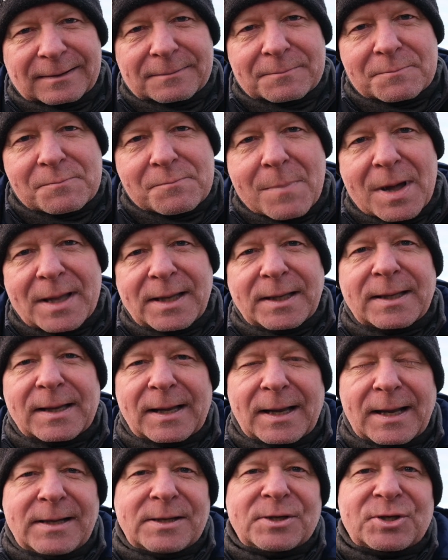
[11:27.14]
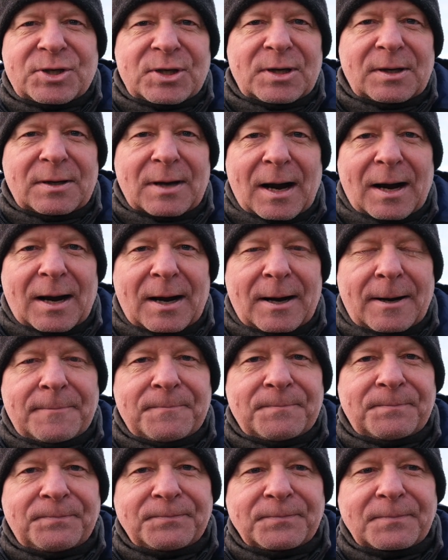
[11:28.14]
Make each
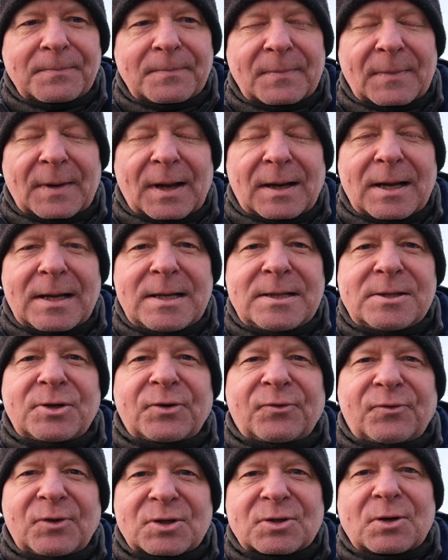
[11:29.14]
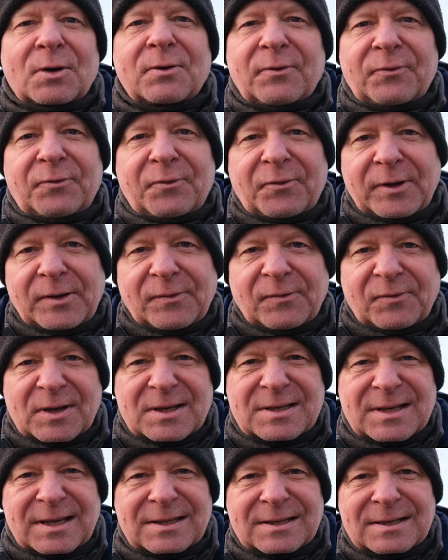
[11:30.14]
photography
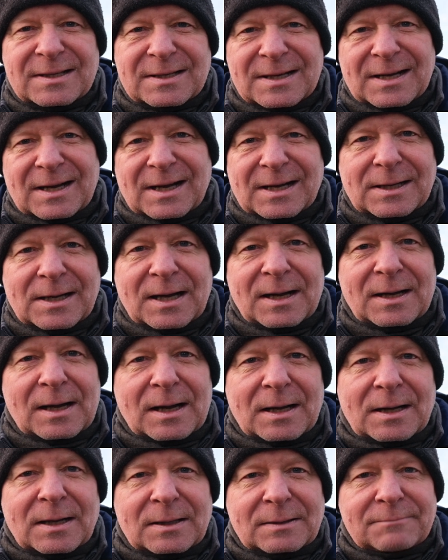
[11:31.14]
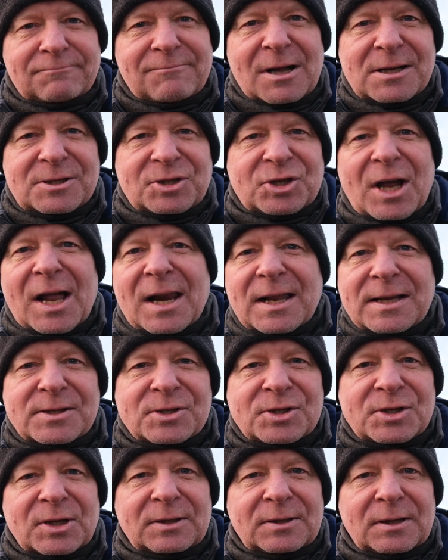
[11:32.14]
visit a
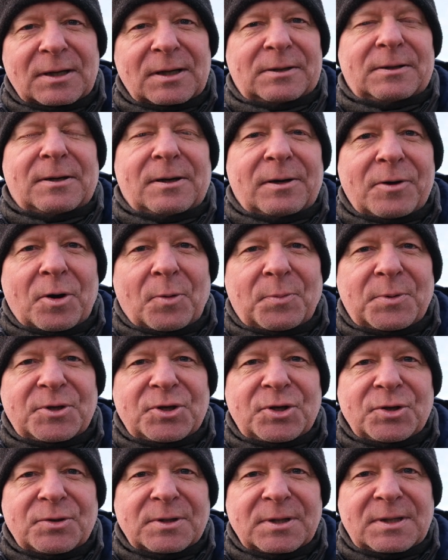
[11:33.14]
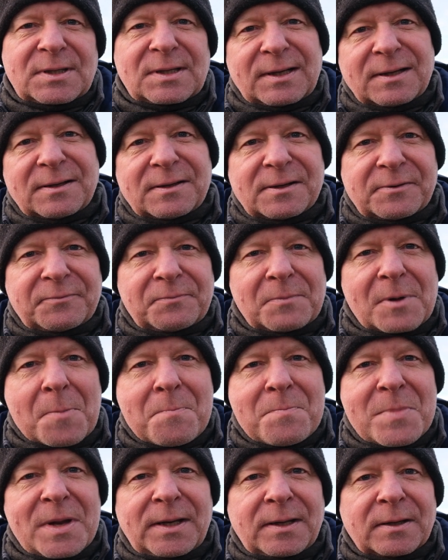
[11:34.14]
challenge, an opportunity, and a
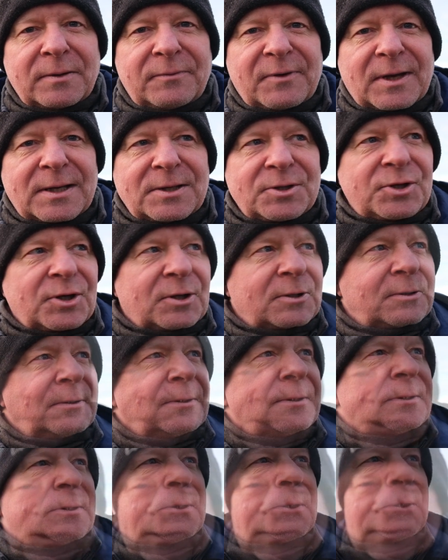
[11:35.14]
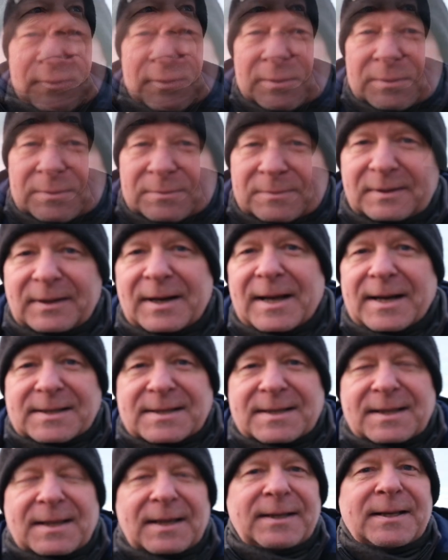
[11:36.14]
mini adventure. The
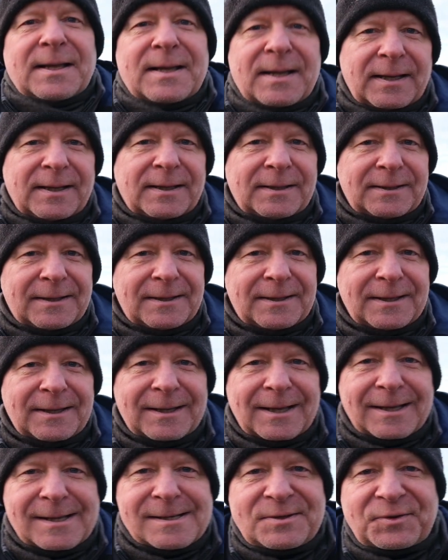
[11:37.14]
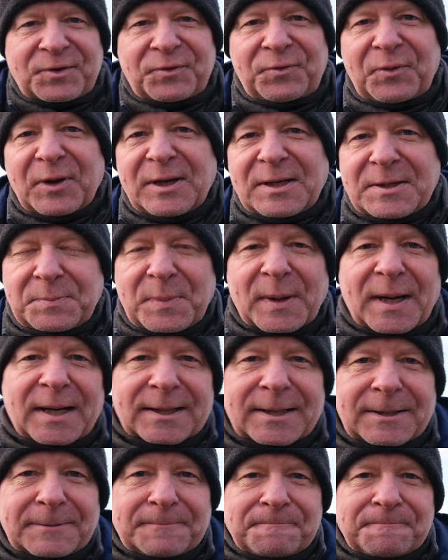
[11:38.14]
next thing is feedback.